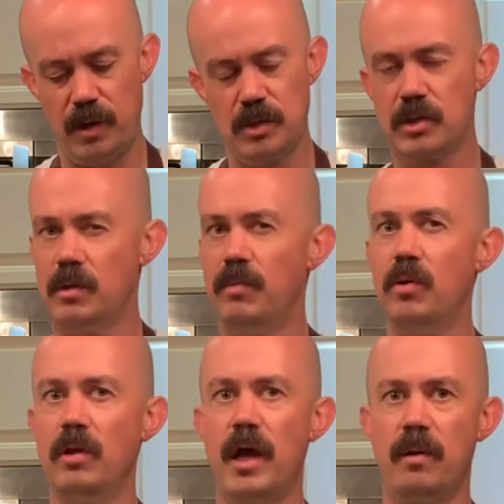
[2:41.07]
It's just gonna
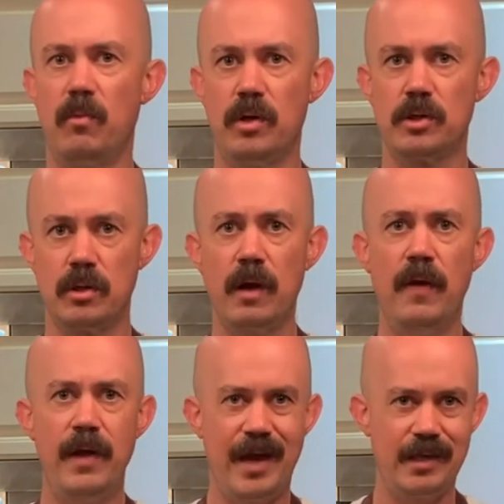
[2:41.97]
pull a lot of
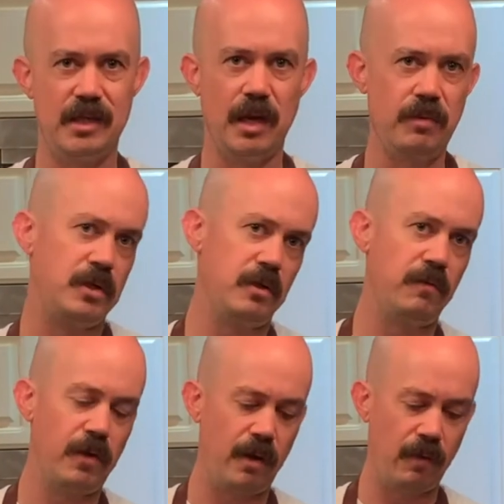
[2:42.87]
moisture, add depth to the
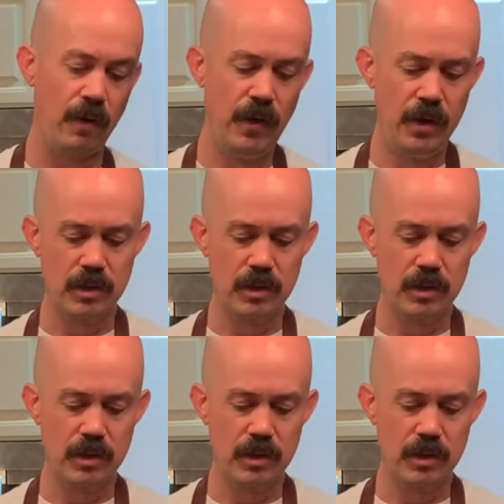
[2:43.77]
flavor.